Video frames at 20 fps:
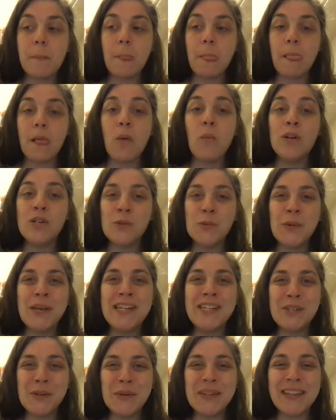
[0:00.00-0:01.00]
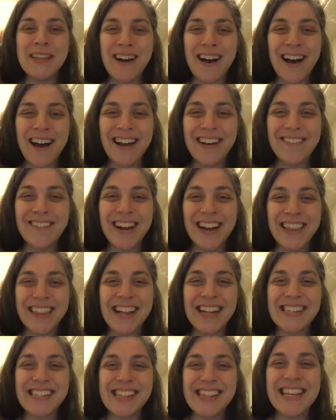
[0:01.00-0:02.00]
which we do with God, right?
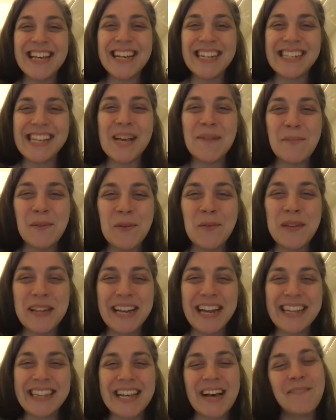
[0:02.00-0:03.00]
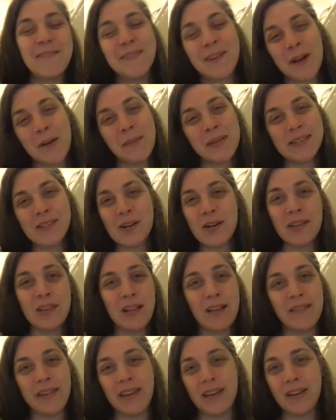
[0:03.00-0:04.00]
That's the example we get that from, is our
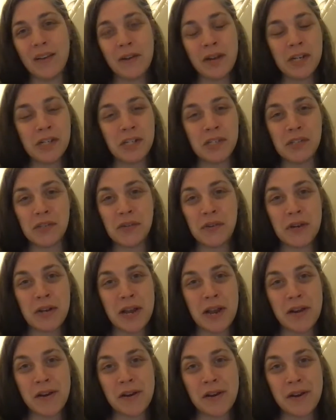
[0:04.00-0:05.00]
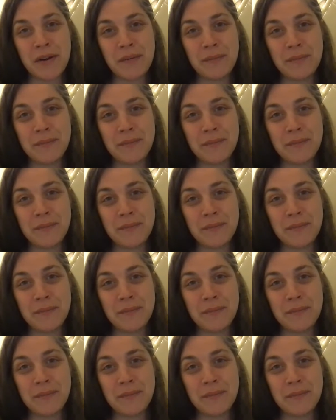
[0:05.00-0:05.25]
loving and gracious Creator.